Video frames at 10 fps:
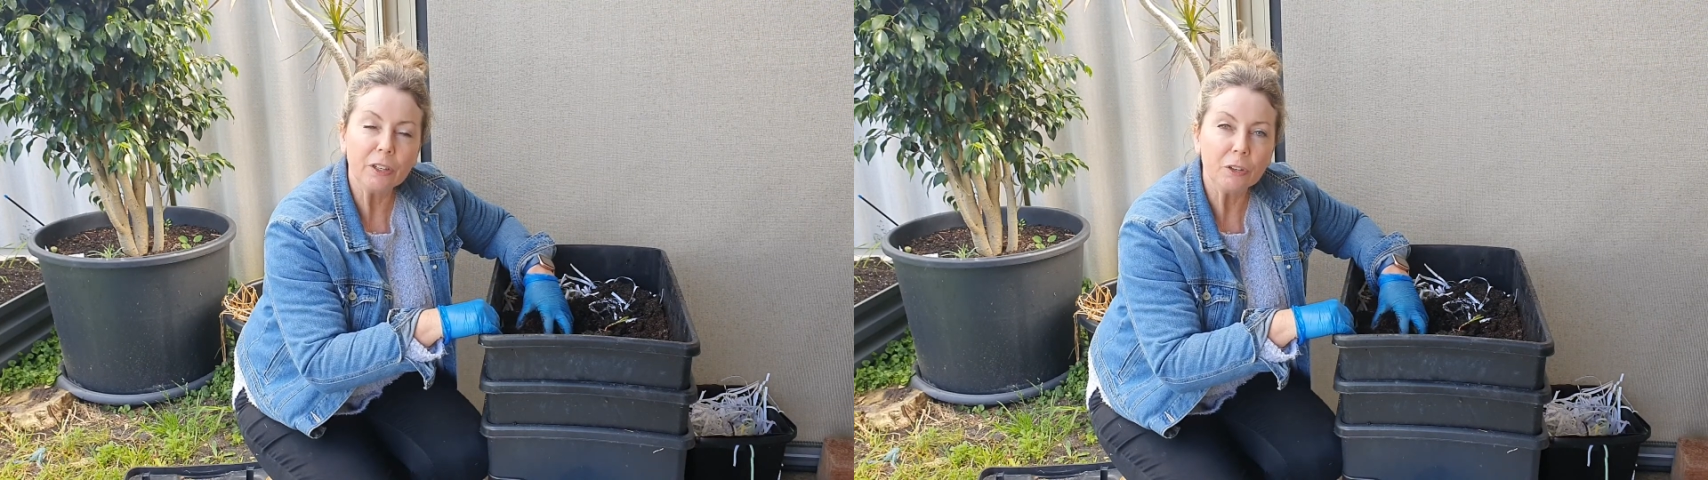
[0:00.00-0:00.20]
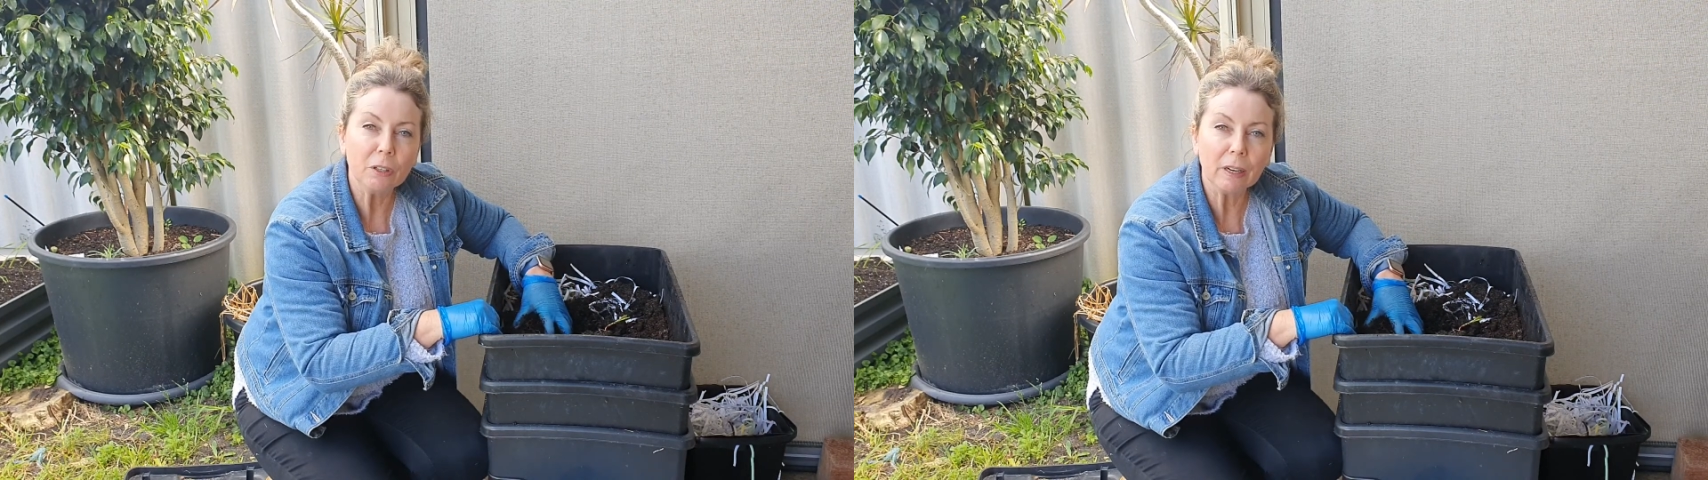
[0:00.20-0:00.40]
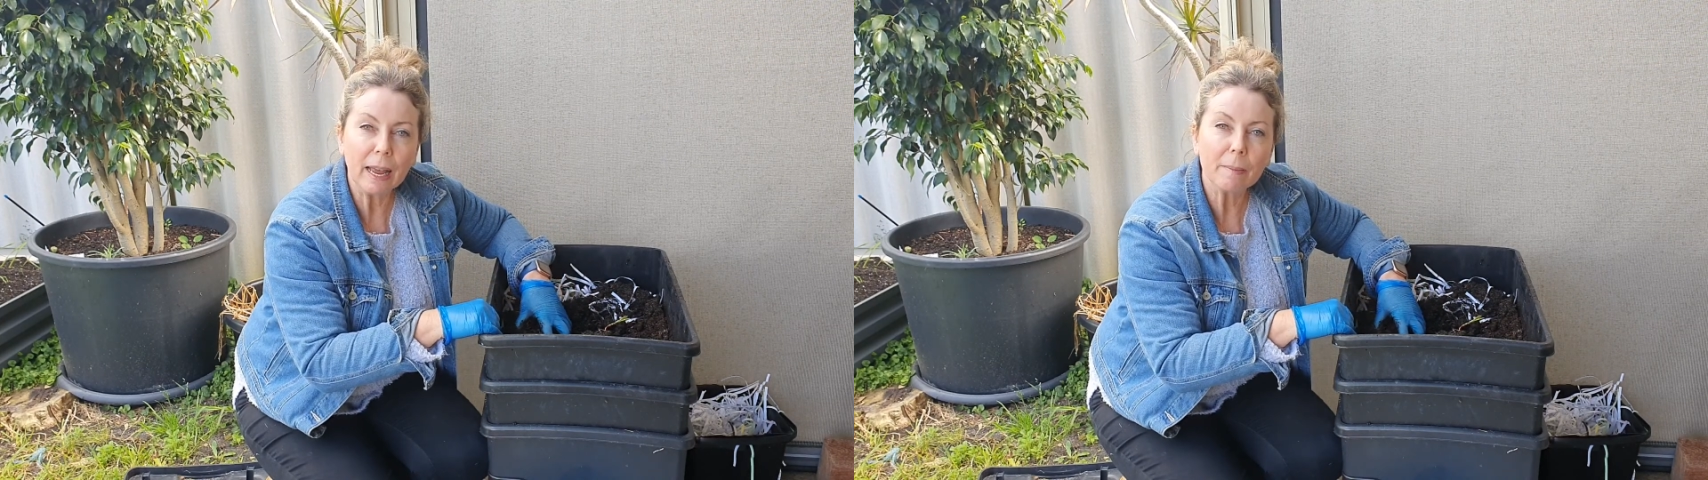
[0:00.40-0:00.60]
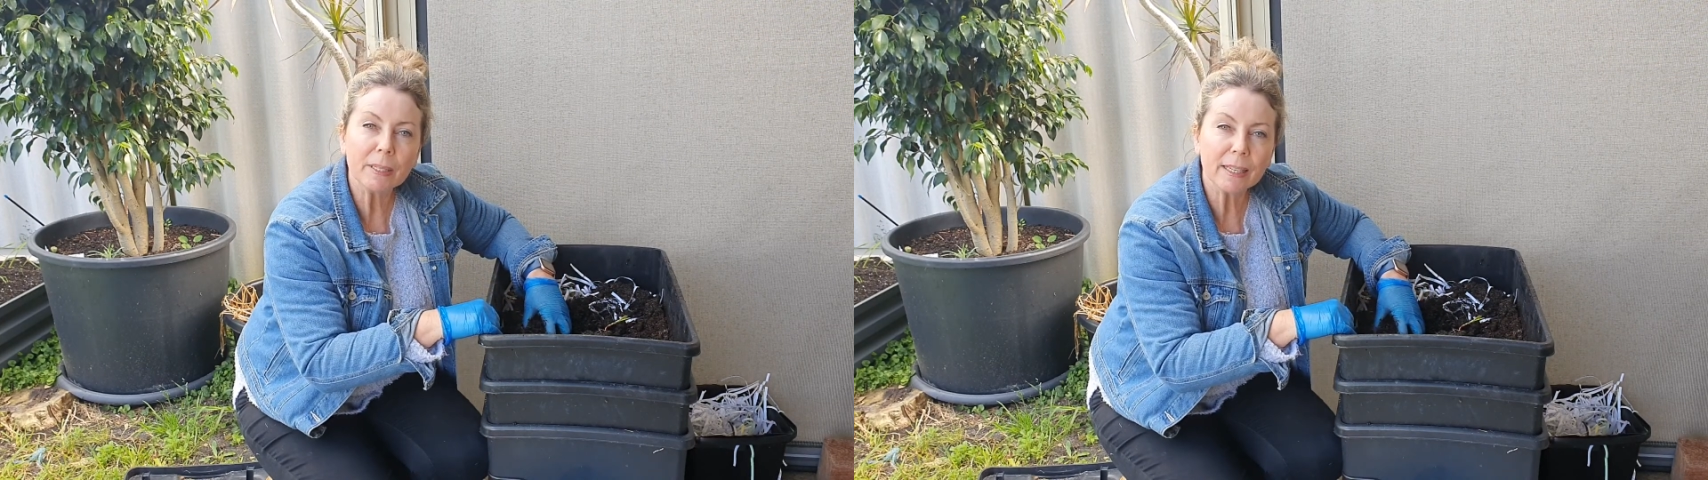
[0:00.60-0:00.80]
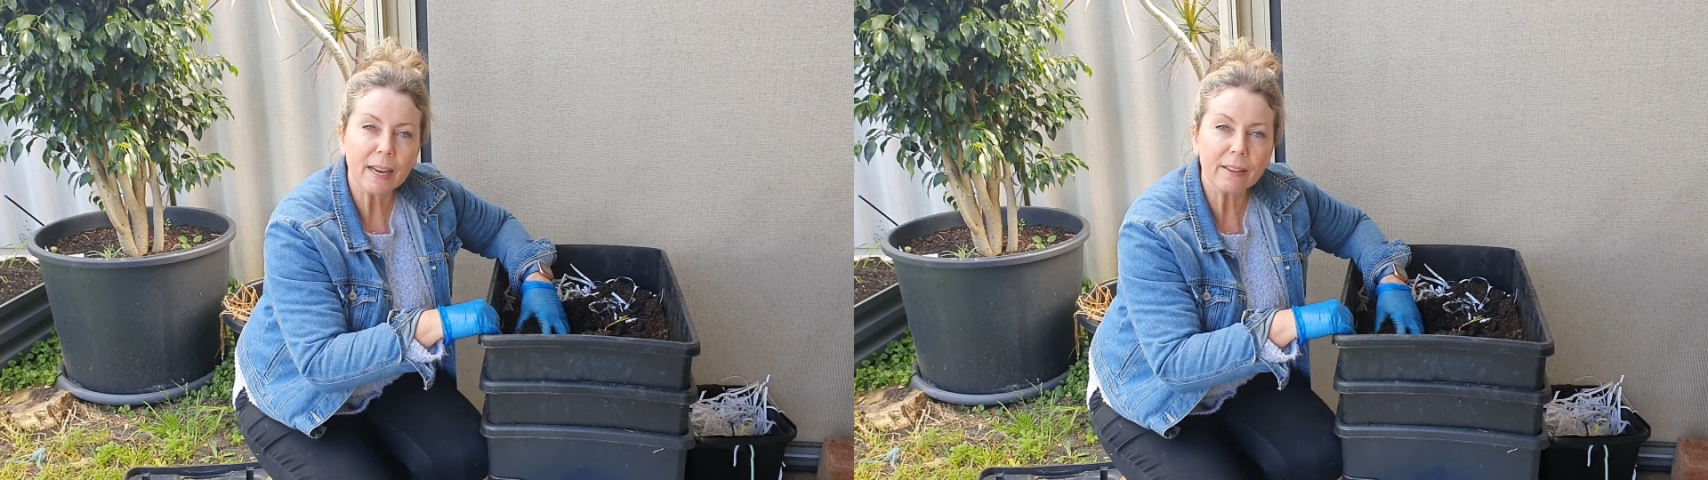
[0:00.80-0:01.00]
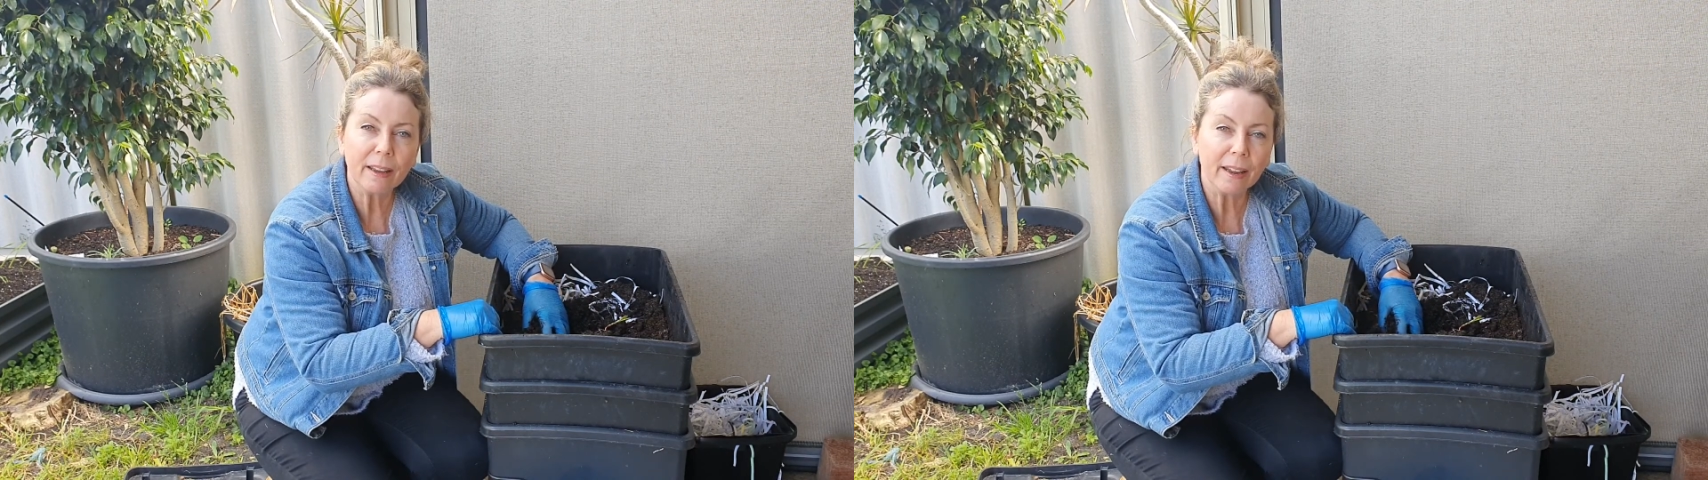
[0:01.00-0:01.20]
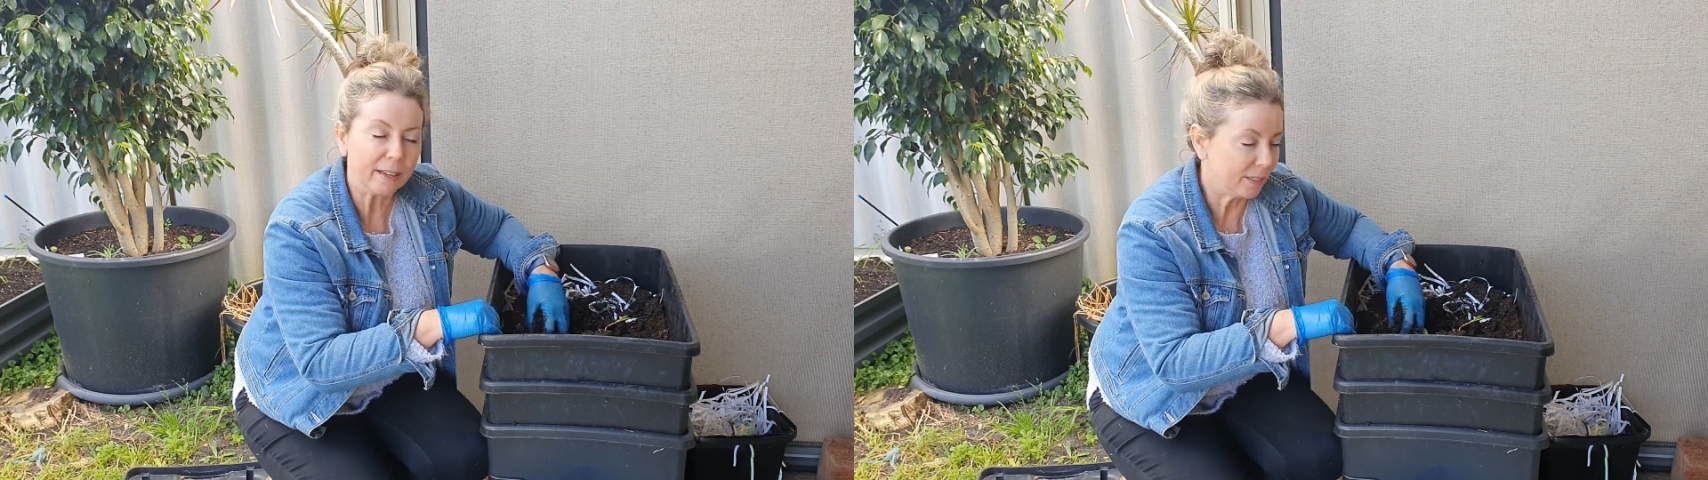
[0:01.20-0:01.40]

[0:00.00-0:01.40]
new little habitat there.